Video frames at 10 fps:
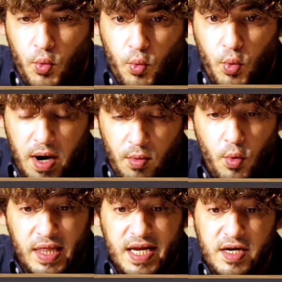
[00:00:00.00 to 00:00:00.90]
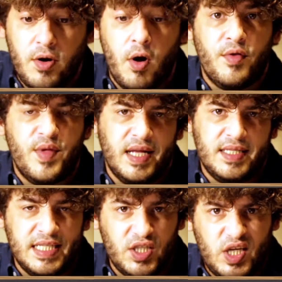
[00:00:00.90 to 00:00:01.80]
we'll ignore
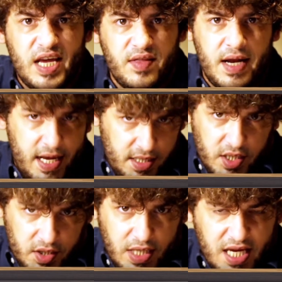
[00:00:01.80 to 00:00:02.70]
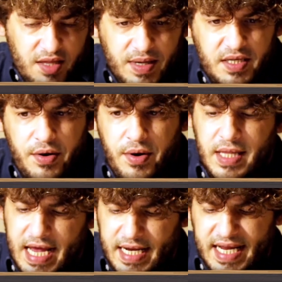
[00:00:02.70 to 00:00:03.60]
that and take the knight, just take the
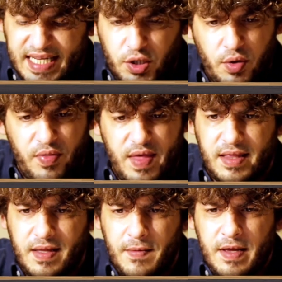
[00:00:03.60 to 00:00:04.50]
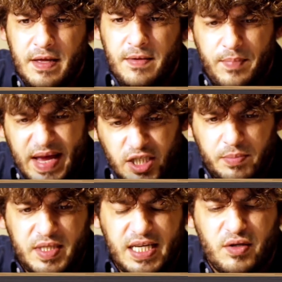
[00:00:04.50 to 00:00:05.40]
material. And it is true that
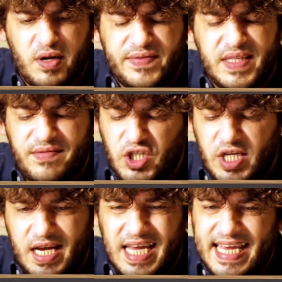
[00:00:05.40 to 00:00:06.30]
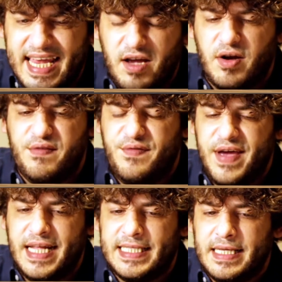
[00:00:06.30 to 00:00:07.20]
bishop takes on f7 check, king on
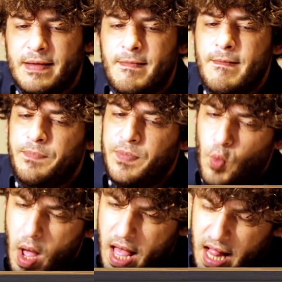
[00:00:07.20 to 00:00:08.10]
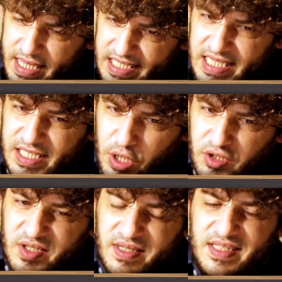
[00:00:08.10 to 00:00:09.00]
f8. Well, it
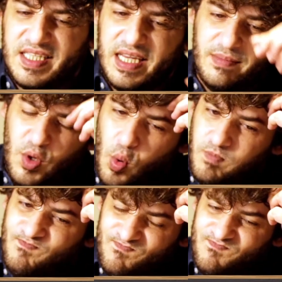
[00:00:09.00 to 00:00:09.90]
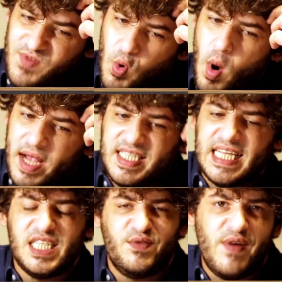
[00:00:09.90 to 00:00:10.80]
doesn't seem quite
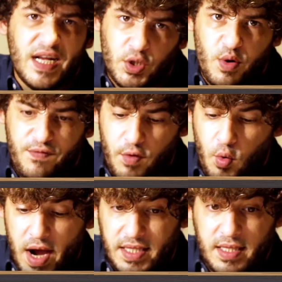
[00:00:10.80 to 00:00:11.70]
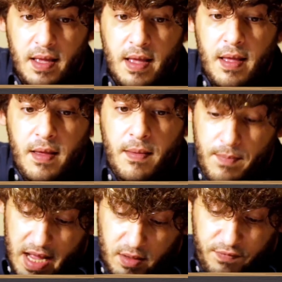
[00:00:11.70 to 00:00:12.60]
satisfactory for white.
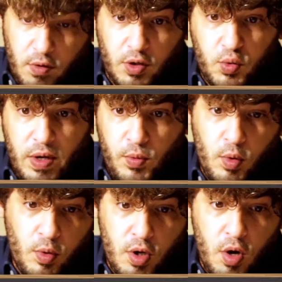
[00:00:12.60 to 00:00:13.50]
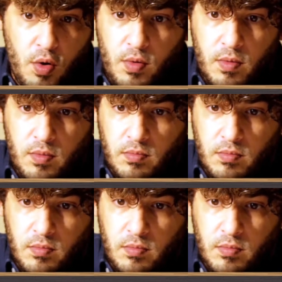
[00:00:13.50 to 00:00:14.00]
But, of course, white will go